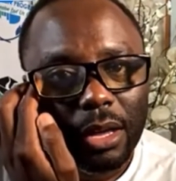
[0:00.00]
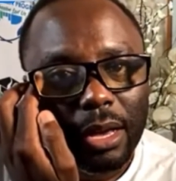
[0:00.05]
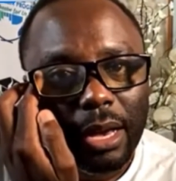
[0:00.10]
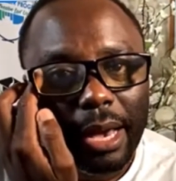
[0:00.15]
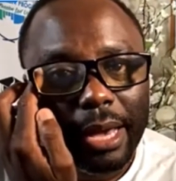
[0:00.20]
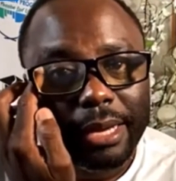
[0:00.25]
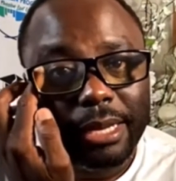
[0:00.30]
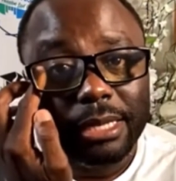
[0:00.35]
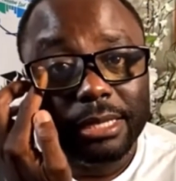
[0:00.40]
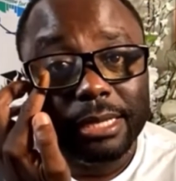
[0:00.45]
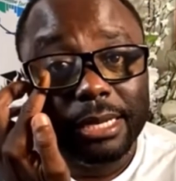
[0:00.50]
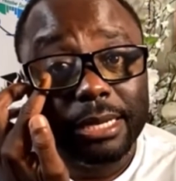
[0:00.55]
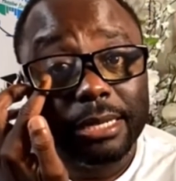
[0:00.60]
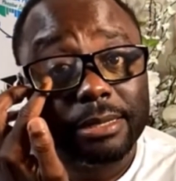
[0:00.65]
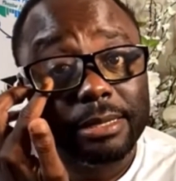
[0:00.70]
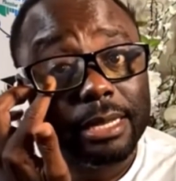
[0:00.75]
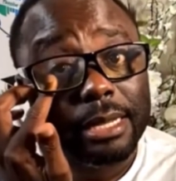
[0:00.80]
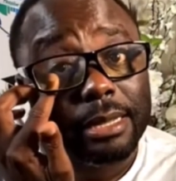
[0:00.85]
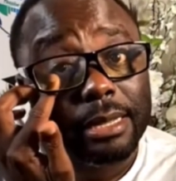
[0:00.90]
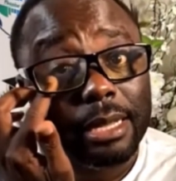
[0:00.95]
I didn't
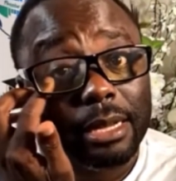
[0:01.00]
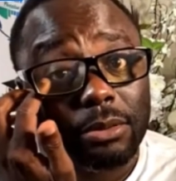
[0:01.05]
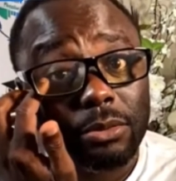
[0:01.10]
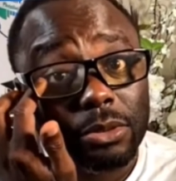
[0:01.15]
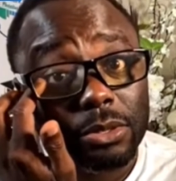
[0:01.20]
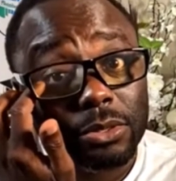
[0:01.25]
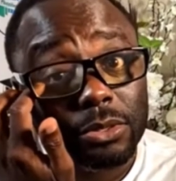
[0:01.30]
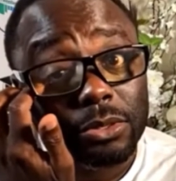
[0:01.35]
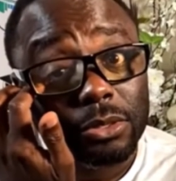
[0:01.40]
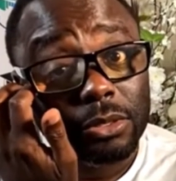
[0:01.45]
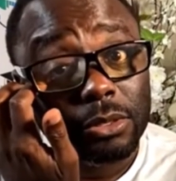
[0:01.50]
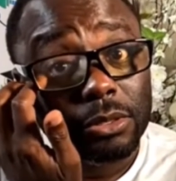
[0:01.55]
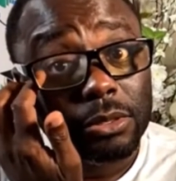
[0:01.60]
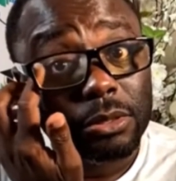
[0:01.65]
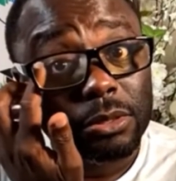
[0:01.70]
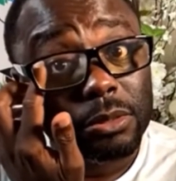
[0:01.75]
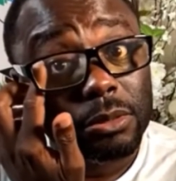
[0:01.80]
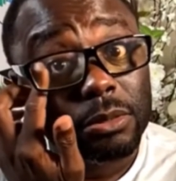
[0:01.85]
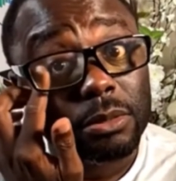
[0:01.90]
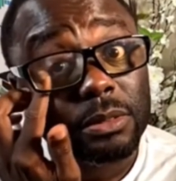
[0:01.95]
understand that question.
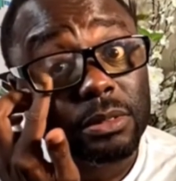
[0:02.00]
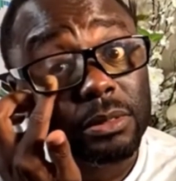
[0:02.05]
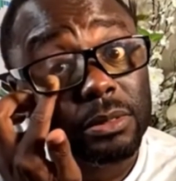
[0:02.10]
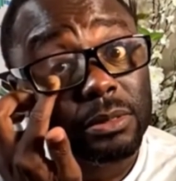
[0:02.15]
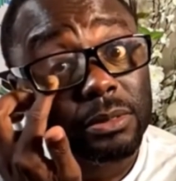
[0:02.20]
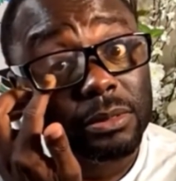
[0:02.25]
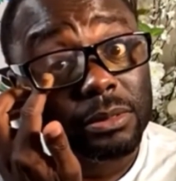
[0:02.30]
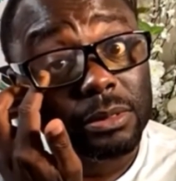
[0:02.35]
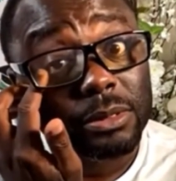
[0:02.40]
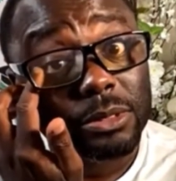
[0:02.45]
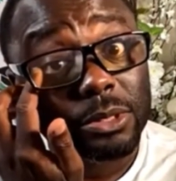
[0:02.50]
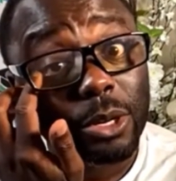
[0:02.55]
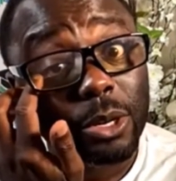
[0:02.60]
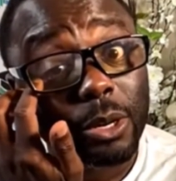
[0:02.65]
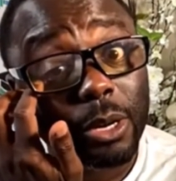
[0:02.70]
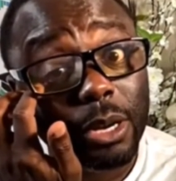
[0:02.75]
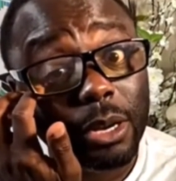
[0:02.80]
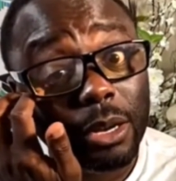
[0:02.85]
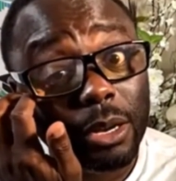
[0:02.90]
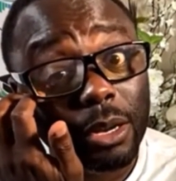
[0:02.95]

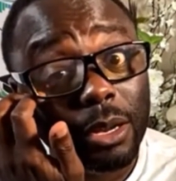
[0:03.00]
Sorry.